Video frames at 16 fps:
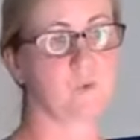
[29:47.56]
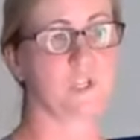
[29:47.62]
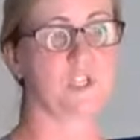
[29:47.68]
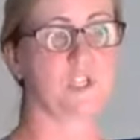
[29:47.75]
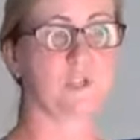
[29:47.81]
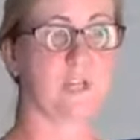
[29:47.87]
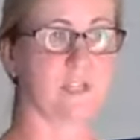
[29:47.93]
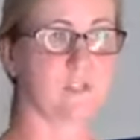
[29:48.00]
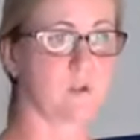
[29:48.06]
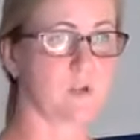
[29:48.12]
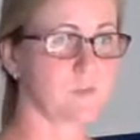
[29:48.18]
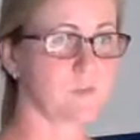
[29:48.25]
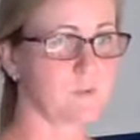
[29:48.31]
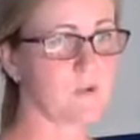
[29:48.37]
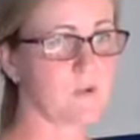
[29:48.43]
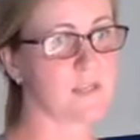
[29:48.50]
Would you like to
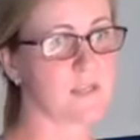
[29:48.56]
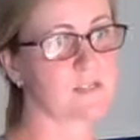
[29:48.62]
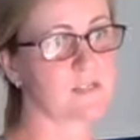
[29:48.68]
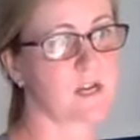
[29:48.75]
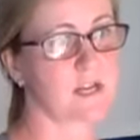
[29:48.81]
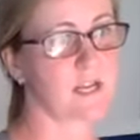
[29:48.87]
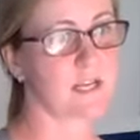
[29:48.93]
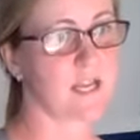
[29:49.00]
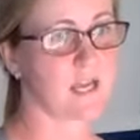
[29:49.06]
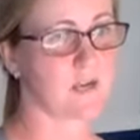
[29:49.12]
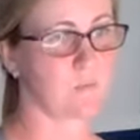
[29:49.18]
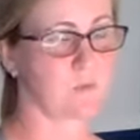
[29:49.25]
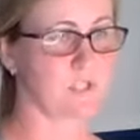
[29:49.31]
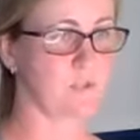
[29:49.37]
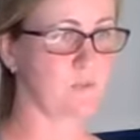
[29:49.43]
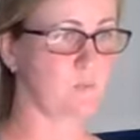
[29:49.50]
explore that song
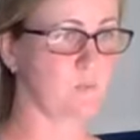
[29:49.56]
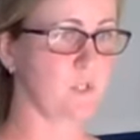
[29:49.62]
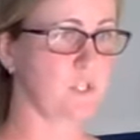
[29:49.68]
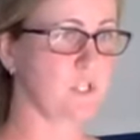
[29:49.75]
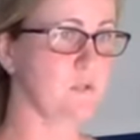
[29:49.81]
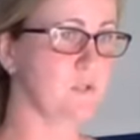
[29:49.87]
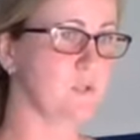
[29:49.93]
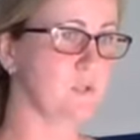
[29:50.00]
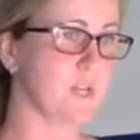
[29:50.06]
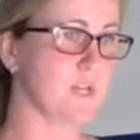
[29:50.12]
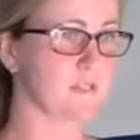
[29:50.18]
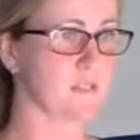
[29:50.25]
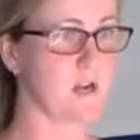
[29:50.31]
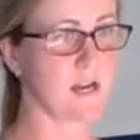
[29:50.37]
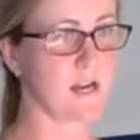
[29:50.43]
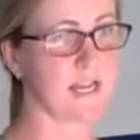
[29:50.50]
again? Would you do
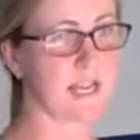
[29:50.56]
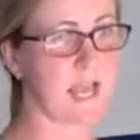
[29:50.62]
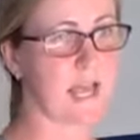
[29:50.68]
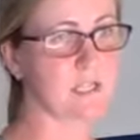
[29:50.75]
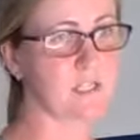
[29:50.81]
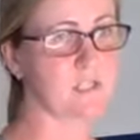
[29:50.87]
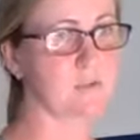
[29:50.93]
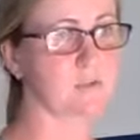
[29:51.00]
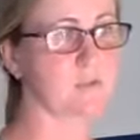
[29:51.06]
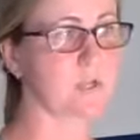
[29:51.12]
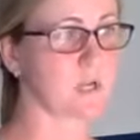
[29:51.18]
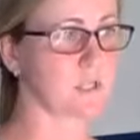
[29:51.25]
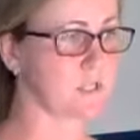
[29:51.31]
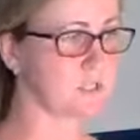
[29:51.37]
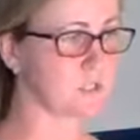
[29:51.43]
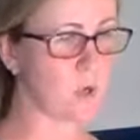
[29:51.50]
that song again and do
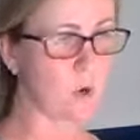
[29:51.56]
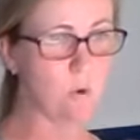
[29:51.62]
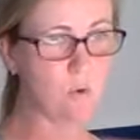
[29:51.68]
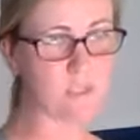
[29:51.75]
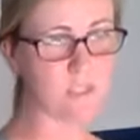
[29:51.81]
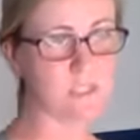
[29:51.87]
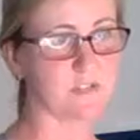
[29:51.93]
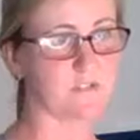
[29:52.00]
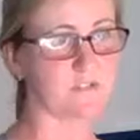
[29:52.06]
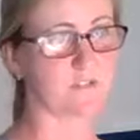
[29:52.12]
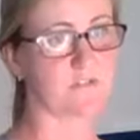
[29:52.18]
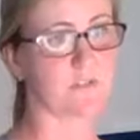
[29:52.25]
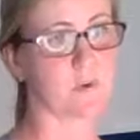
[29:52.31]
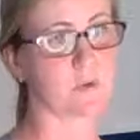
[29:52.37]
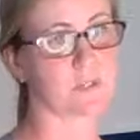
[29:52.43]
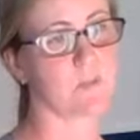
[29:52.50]
a totally
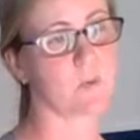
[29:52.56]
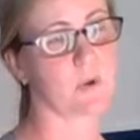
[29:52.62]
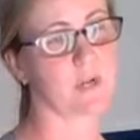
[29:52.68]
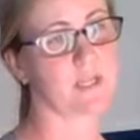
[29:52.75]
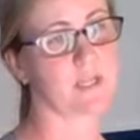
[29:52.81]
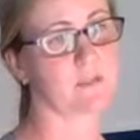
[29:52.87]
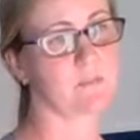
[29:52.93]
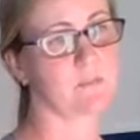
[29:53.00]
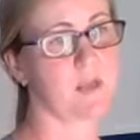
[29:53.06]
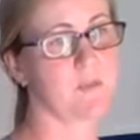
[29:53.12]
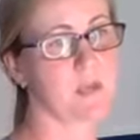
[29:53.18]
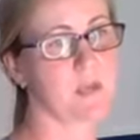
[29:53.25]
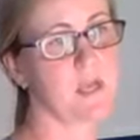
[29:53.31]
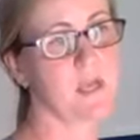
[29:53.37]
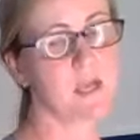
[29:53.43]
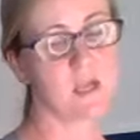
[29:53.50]
different focus point? Like
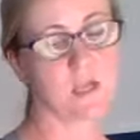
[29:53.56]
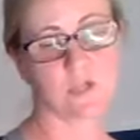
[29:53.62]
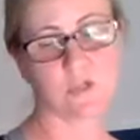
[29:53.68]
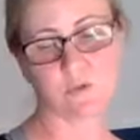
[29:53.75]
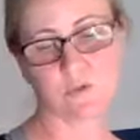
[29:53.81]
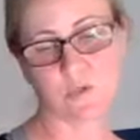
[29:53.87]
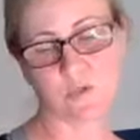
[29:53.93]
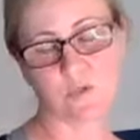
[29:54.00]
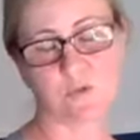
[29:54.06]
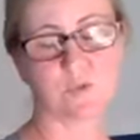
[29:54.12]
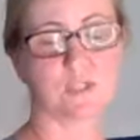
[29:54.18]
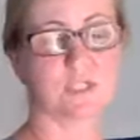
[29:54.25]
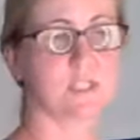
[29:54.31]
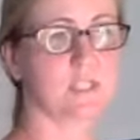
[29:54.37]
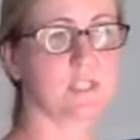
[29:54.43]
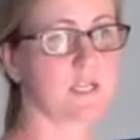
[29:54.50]
maybe you
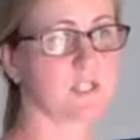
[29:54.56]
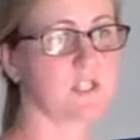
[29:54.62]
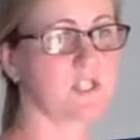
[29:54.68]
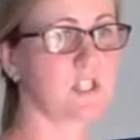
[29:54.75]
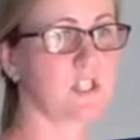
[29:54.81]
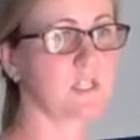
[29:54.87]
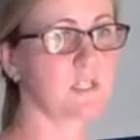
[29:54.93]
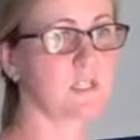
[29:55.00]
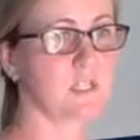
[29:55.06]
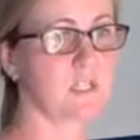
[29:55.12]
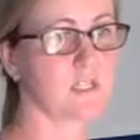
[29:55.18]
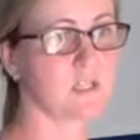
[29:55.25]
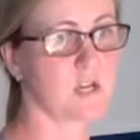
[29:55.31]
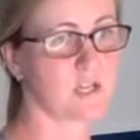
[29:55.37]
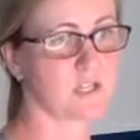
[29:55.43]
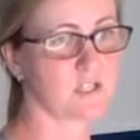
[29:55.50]
used tension
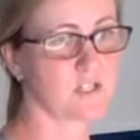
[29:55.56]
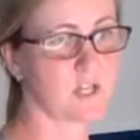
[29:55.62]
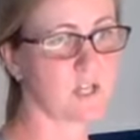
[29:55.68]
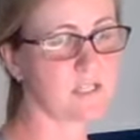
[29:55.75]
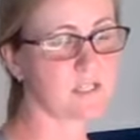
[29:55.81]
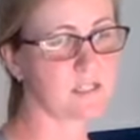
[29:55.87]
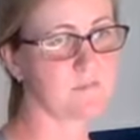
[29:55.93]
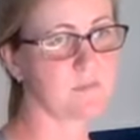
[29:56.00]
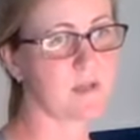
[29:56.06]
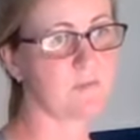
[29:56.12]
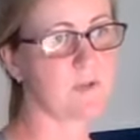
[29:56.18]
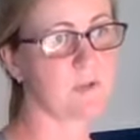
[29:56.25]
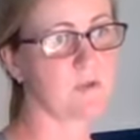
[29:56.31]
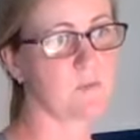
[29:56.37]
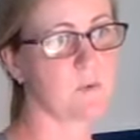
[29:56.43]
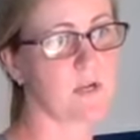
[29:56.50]
in contrast, and
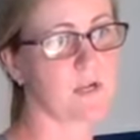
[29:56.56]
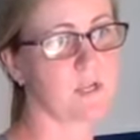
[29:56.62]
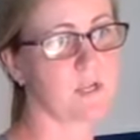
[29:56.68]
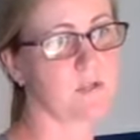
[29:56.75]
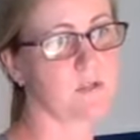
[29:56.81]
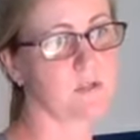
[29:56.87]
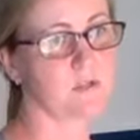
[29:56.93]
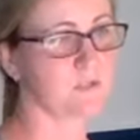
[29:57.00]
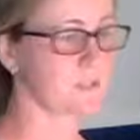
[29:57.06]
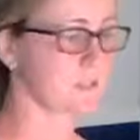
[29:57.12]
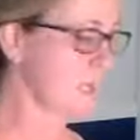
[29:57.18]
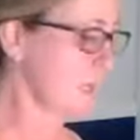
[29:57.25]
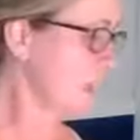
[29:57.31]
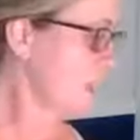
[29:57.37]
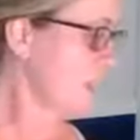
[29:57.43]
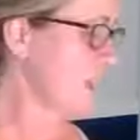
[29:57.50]
maybe you want to use
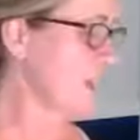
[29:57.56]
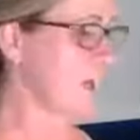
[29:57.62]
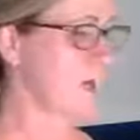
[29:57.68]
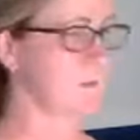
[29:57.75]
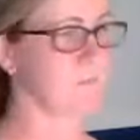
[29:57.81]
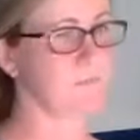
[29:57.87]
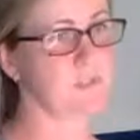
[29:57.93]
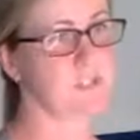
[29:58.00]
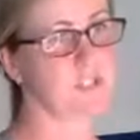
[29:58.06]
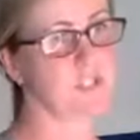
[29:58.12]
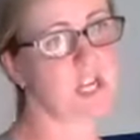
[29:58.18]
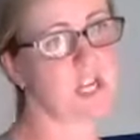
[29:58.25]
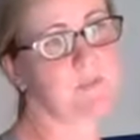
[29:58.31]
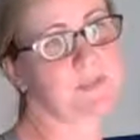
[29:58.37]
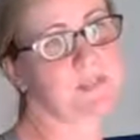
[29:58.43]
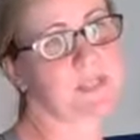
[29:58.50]

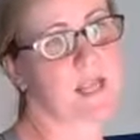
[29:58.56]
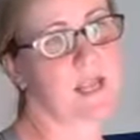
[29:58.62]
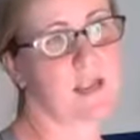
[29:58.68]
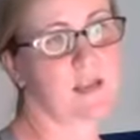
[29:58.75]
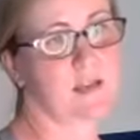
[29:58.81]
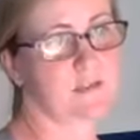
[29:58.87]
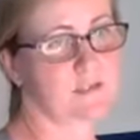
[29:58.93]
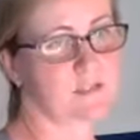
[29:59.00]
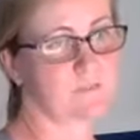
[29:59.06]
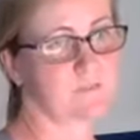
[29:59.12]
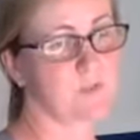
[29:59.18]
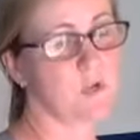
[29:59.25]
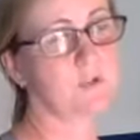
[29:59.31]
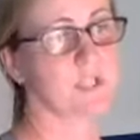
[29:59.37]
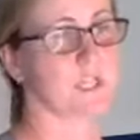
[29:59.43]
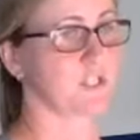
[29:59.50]
shapes and
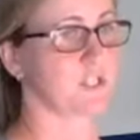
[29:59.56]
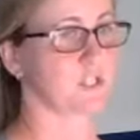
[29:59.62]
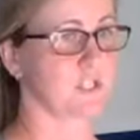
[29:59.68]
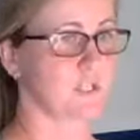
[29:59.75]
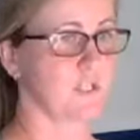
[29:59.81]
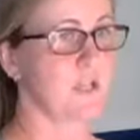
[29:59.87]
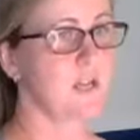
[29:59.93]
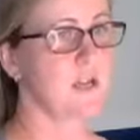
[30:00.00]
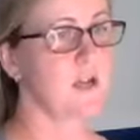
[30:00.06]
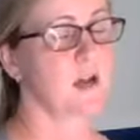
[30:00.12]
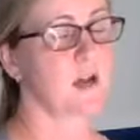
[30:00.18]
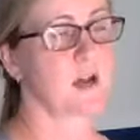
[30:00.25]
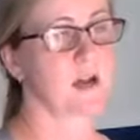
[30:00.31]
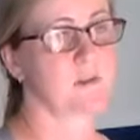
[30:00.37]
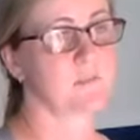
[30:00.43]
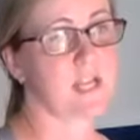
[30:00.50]
no tension.
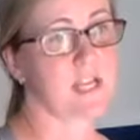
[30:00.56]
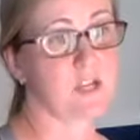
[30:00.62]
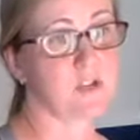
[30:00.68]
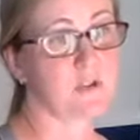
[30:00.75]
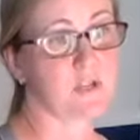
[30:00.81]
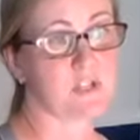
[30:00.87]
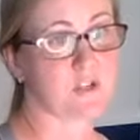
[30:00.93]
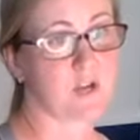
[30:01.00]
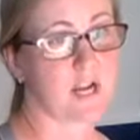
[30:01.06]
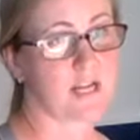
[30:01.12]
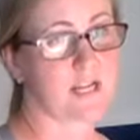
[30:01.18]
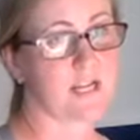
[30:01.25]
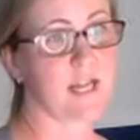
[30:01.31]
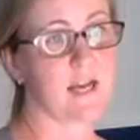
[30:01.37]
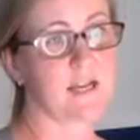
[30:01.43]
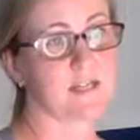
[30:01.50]
And you can try
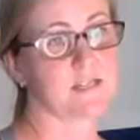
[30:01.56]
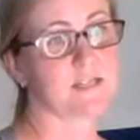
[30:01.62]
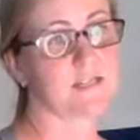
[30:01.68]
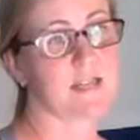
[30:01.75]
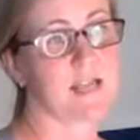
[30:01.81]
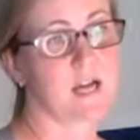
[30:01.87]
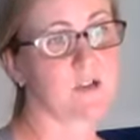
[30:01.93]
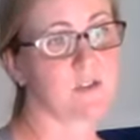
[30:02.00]
it again and see